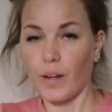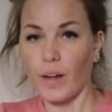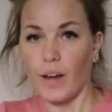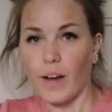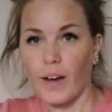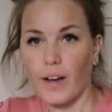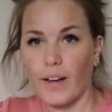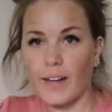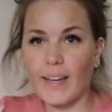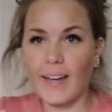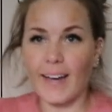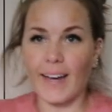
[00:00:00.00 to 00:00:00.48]

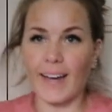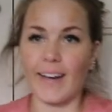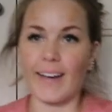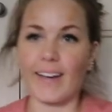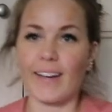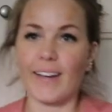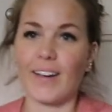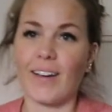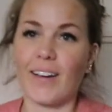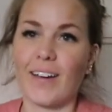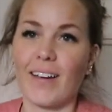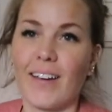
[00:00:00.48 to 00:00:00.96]

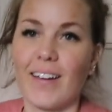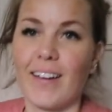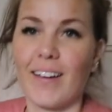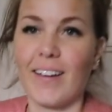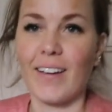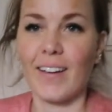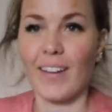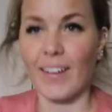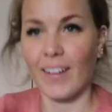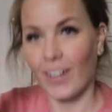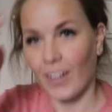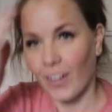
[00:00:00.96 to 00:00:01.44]
Okay.
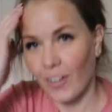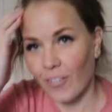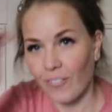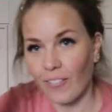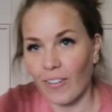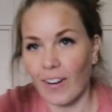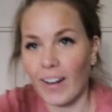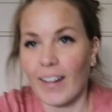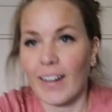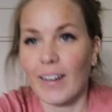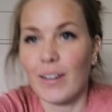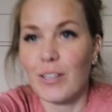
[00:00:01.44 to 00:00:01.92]

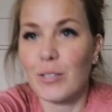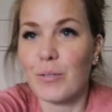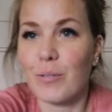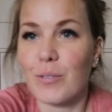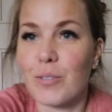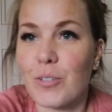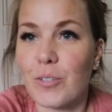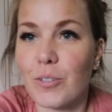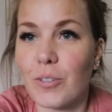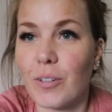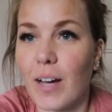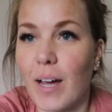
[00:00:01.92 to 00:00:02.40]
Right, let's make
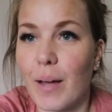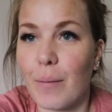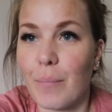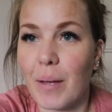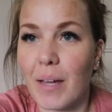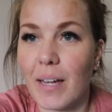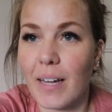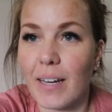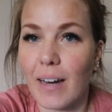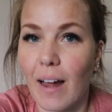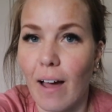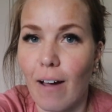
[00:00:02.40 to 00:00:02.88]
sure I'm
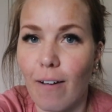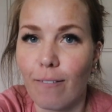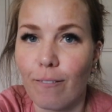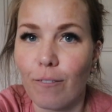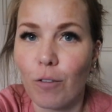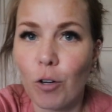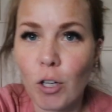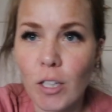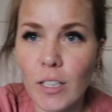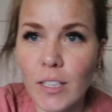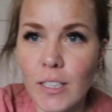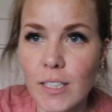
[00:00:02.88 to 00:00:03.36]
in
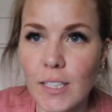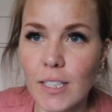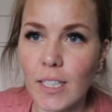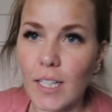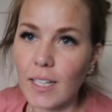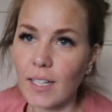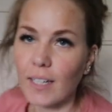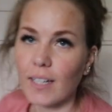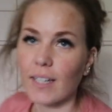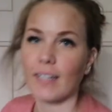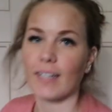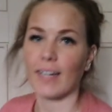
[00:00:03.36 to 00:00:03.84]
focus.
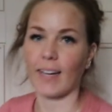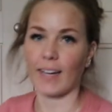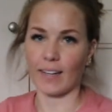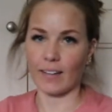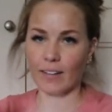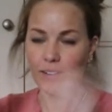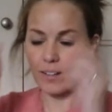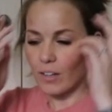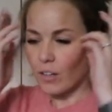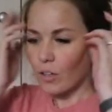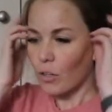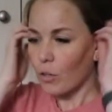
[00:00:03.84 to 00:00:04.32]
Okay,
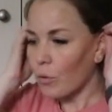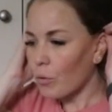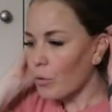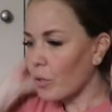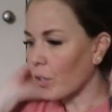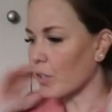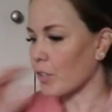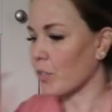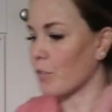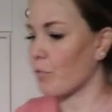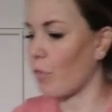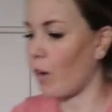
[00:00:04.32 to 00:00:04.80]
all
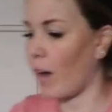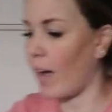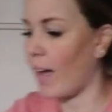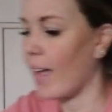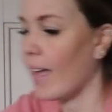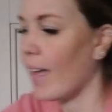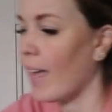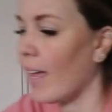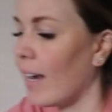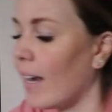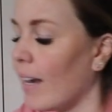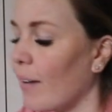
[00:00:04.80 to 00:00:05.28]
good. Right,
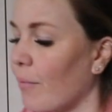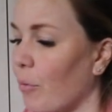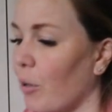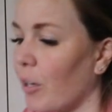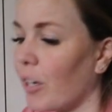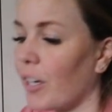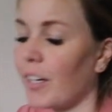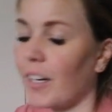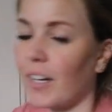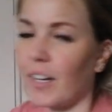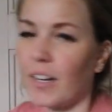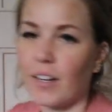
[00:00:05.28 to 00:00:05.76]
we're
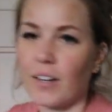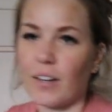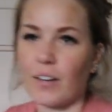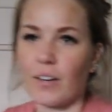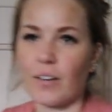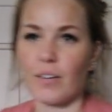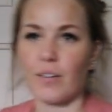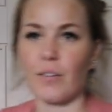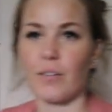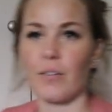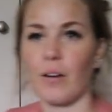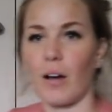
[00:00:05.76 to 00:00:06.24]
going
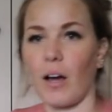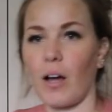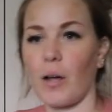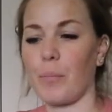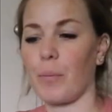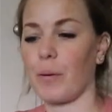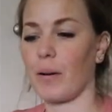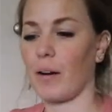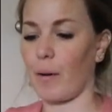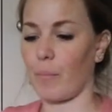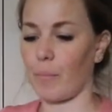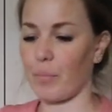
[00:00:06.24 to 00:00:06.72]
to
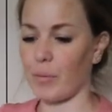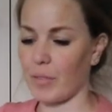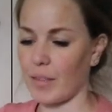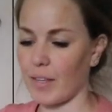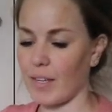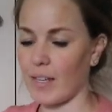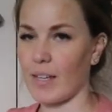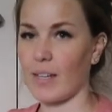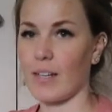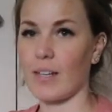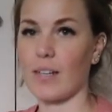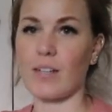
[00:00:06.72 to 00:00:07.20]
open up
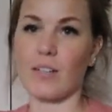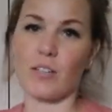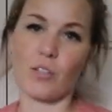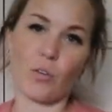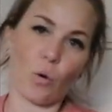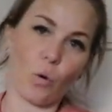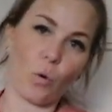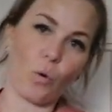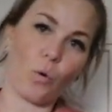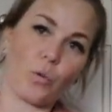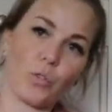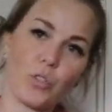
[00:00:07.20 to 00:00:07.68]
these
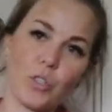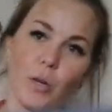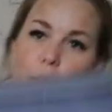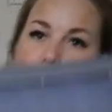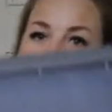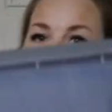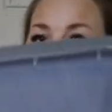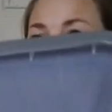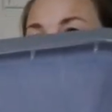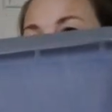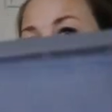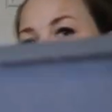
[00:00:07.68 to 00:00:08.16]

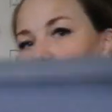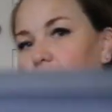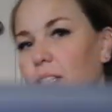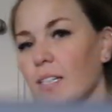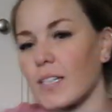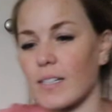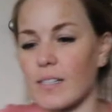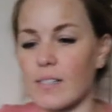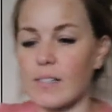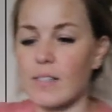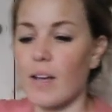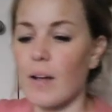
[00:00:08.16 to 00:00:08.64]
autumnal
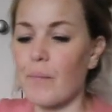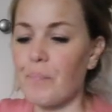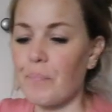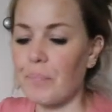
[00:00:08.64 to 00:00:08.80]
boxes